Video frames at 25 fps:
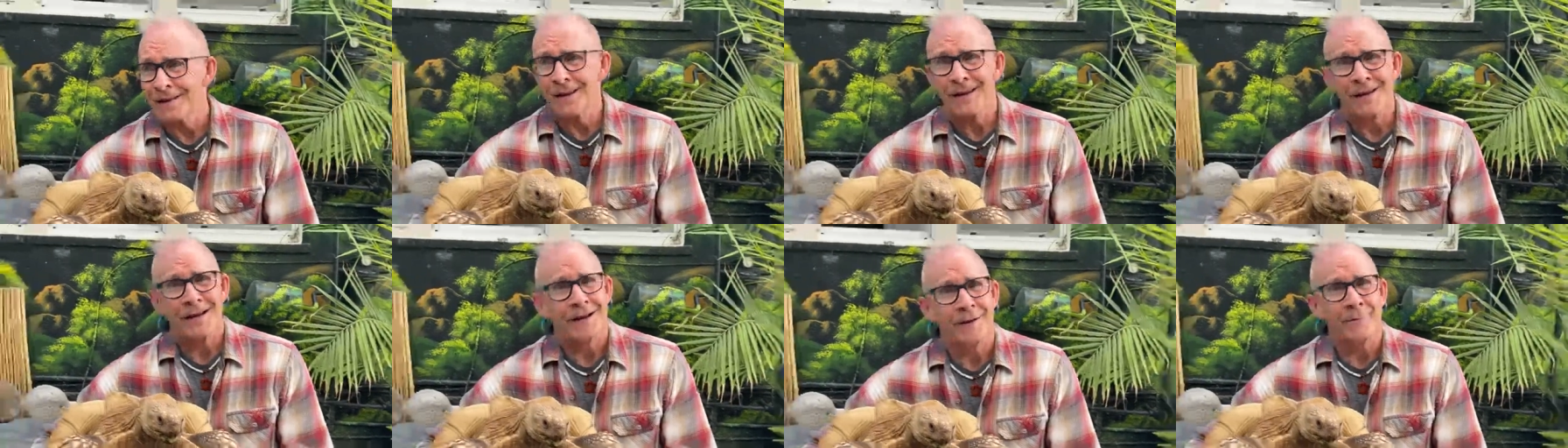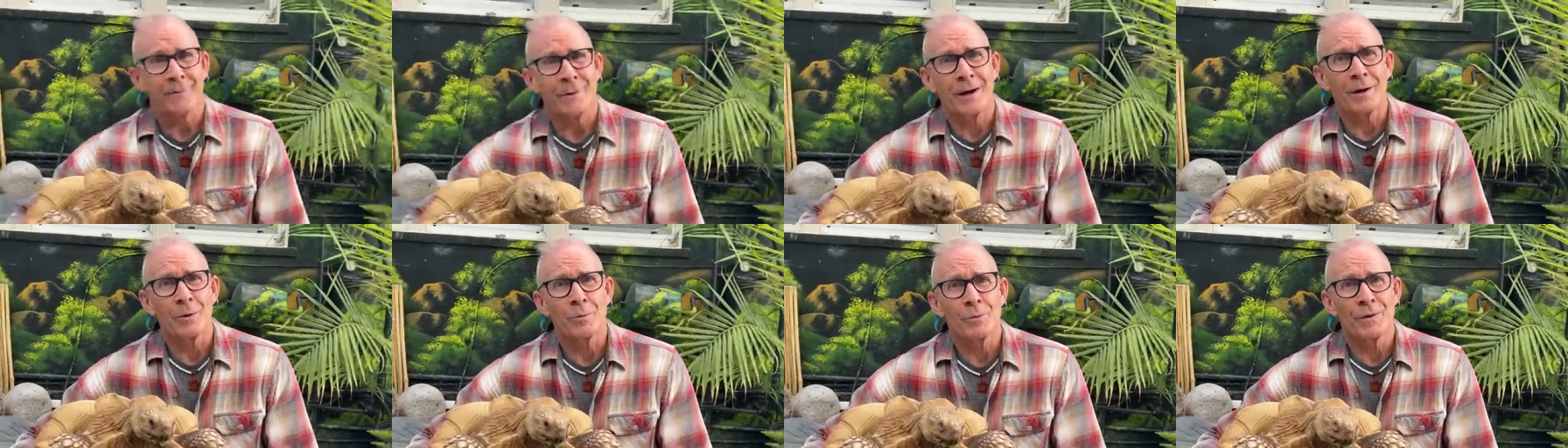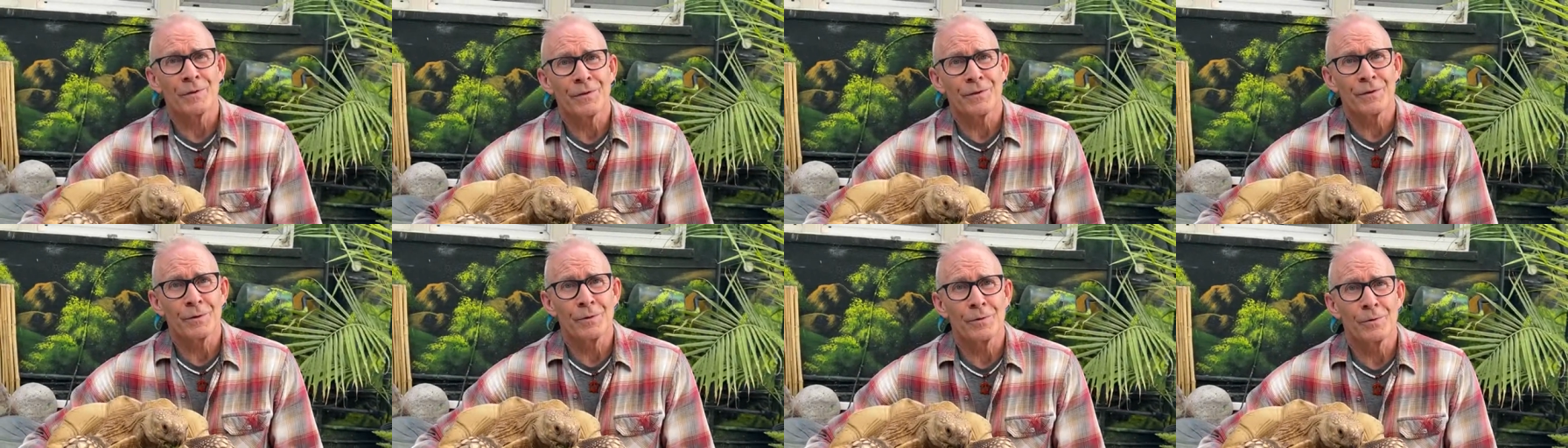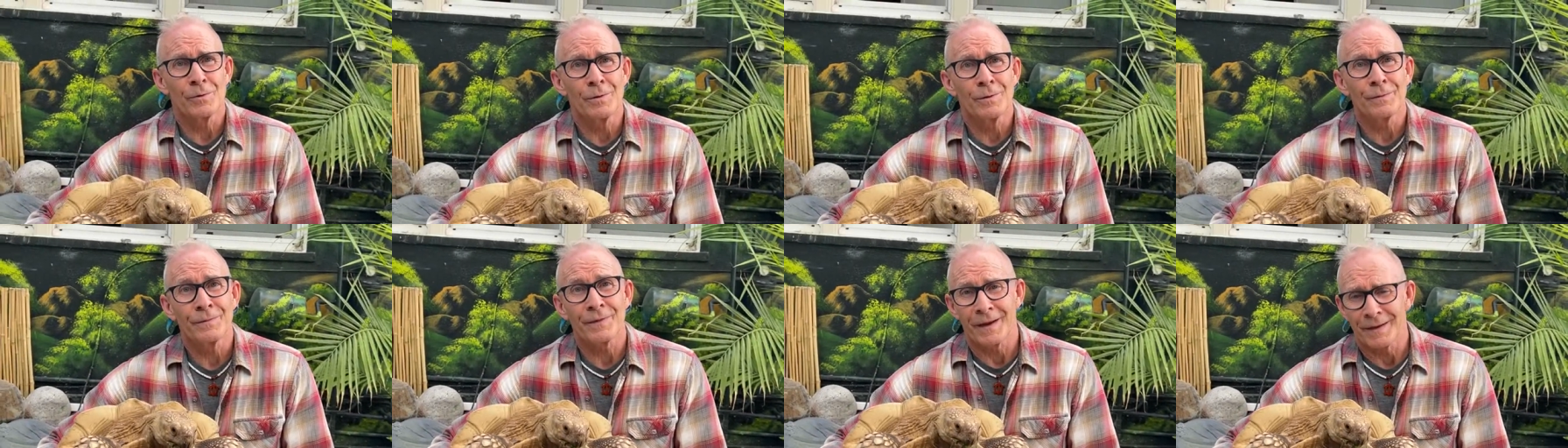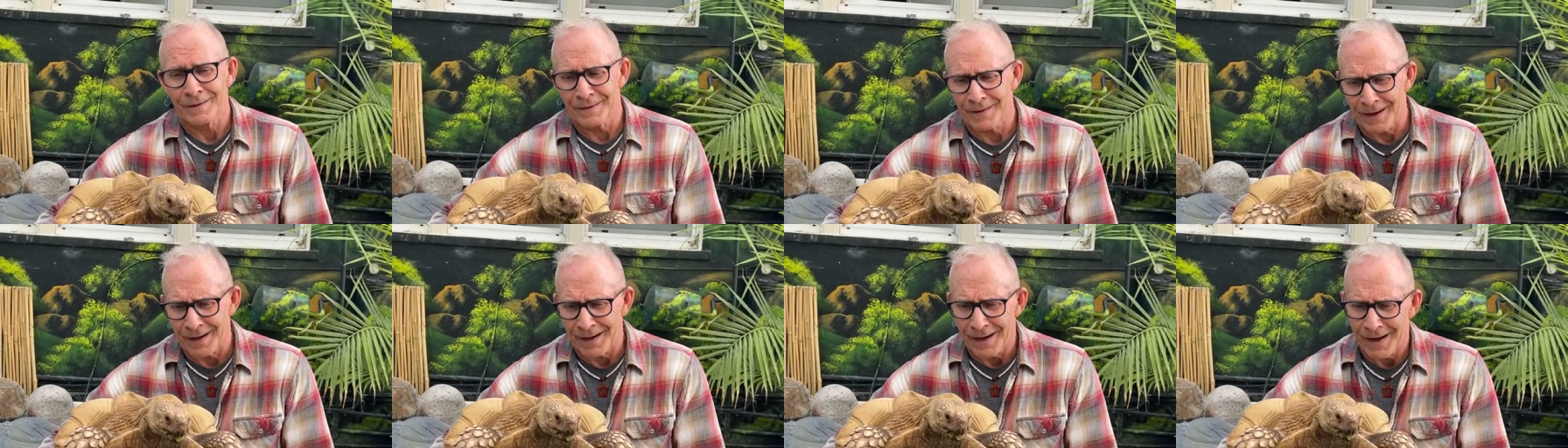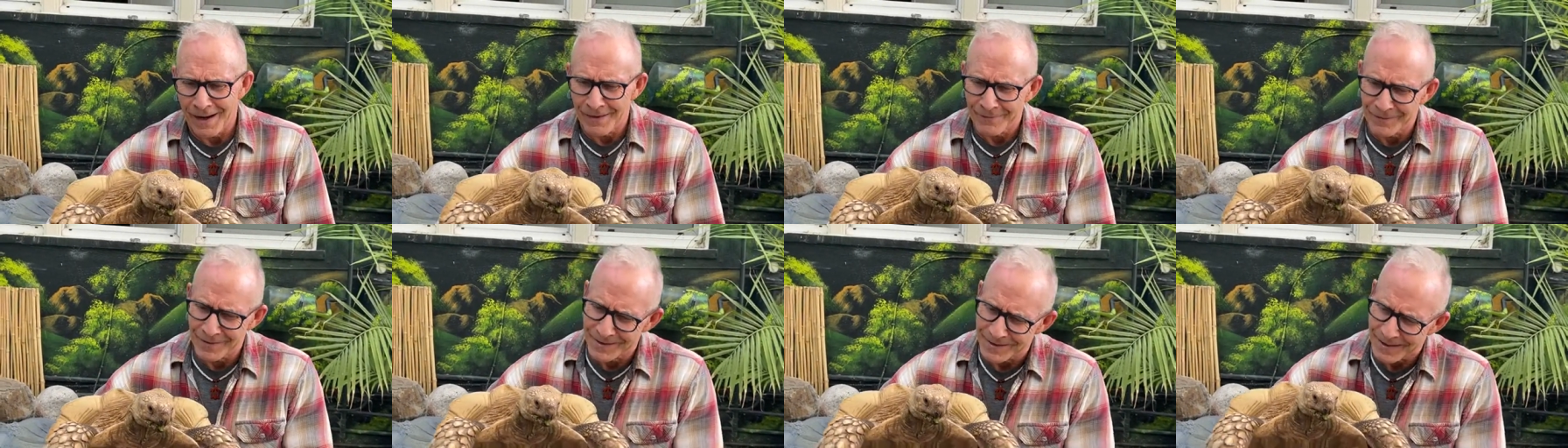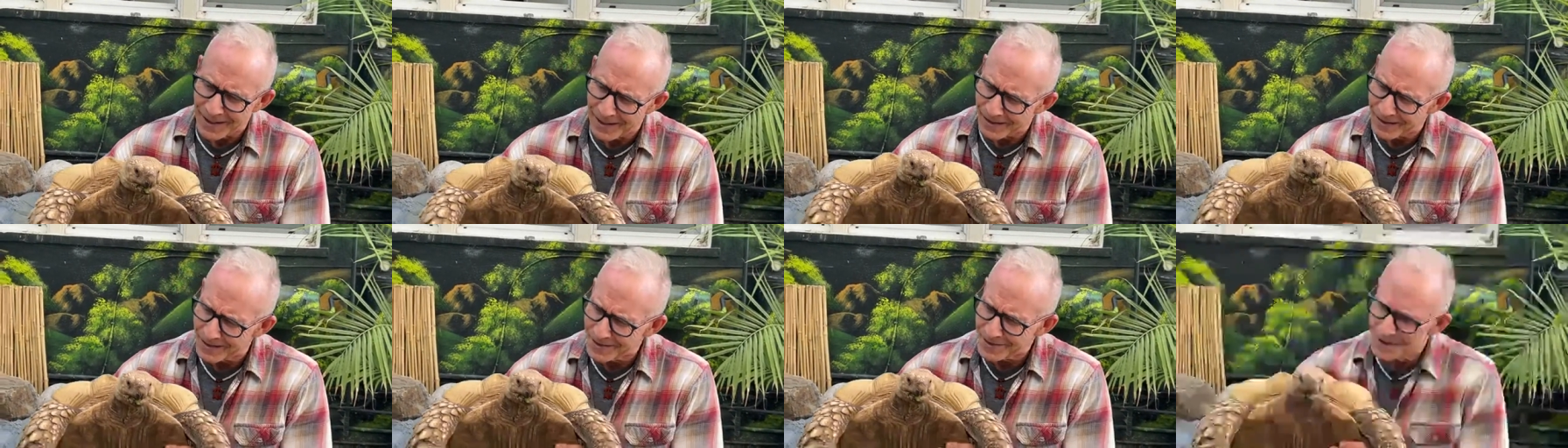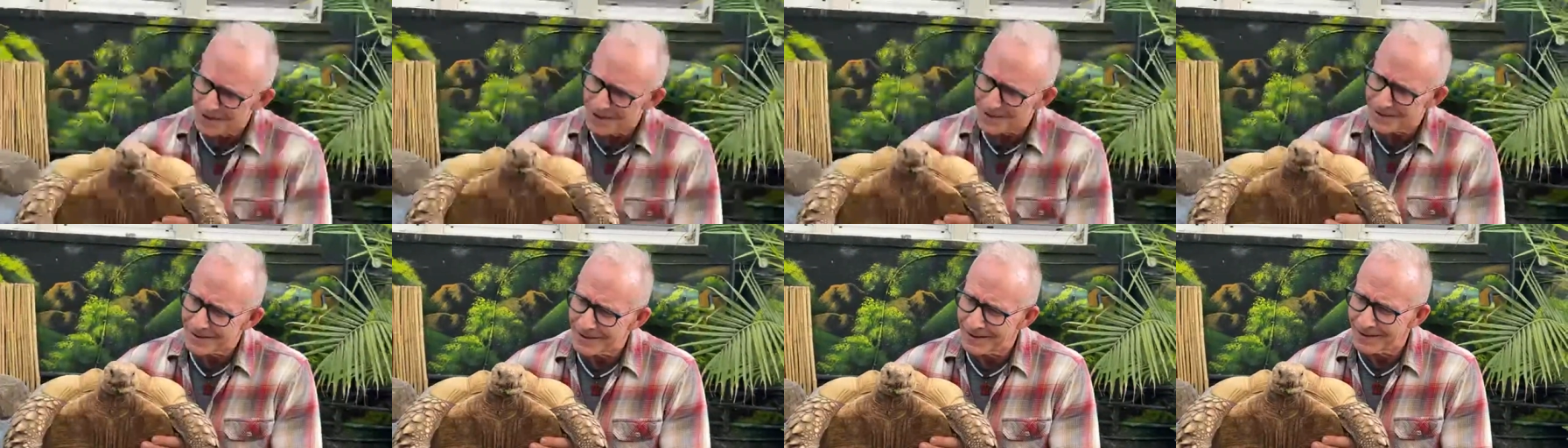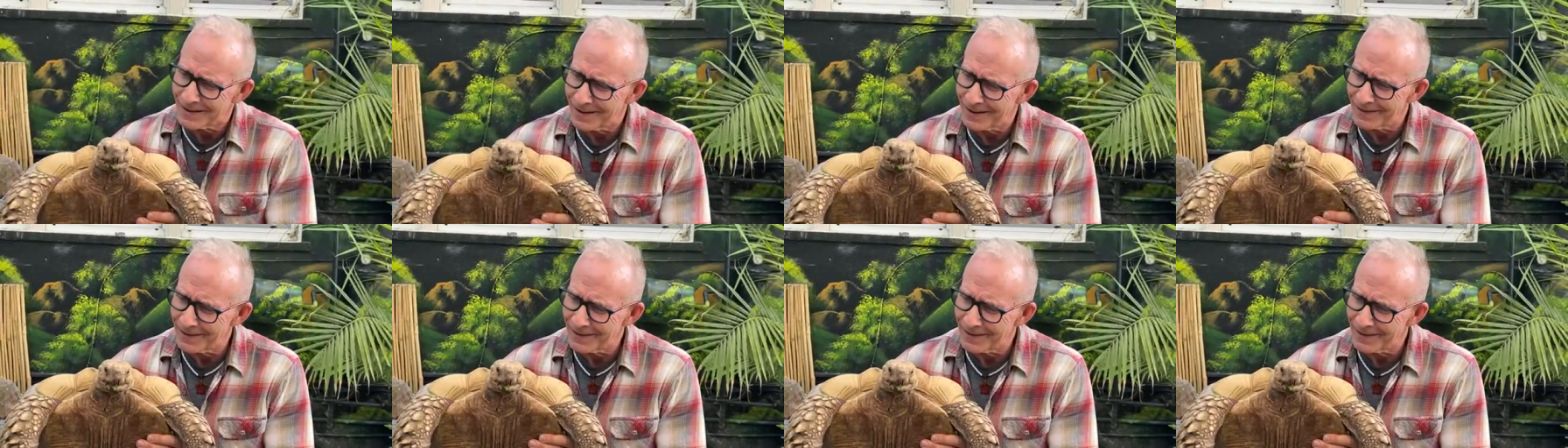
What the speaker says: they come out with you, that they have intelligence.